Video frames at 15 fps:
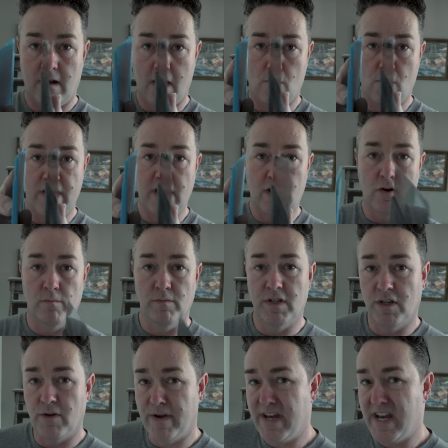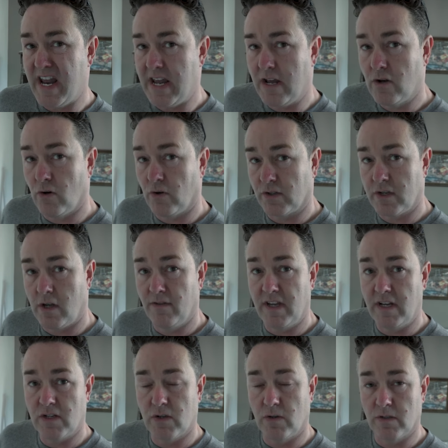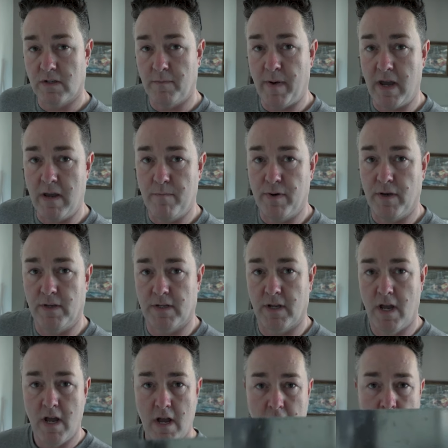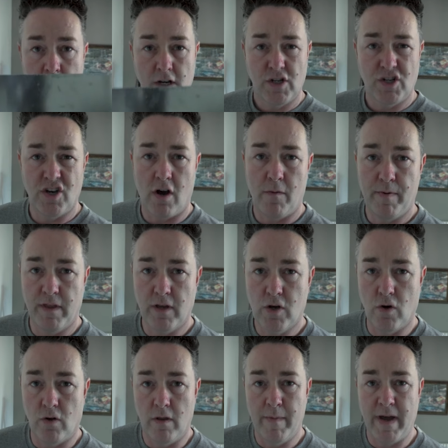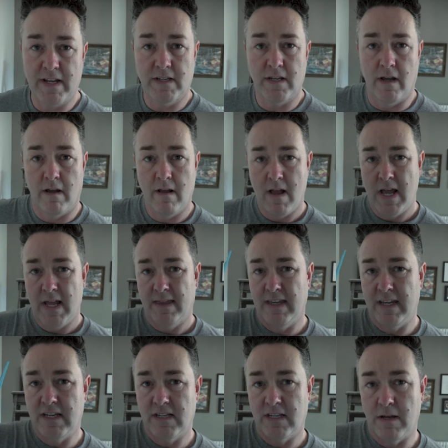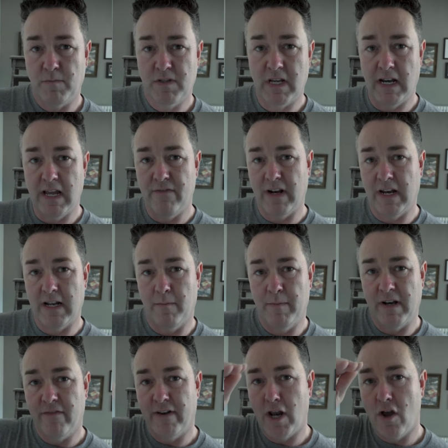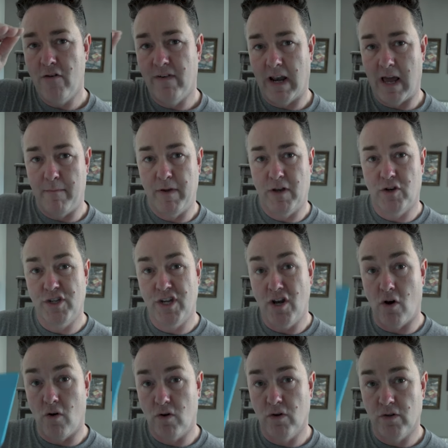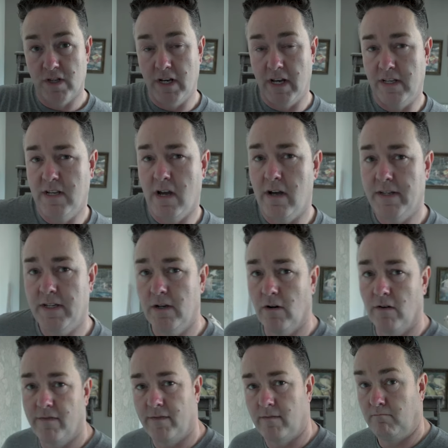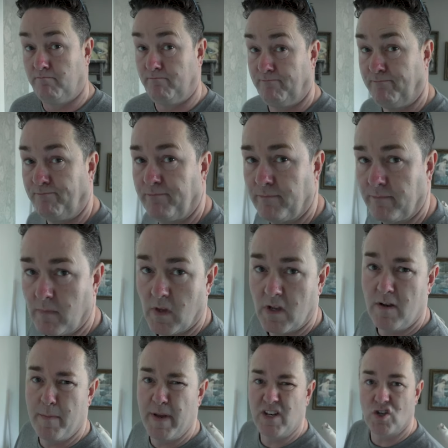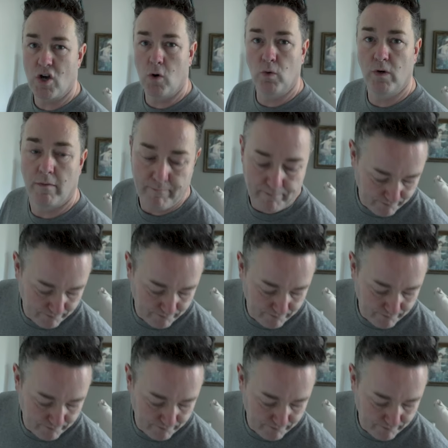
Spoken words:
And when you come to doing neat cuts on these sorts of papers, sharper the cut, the better. These seem to leave a little bit of an overlap because you're not cutting it tight enough. You've been told.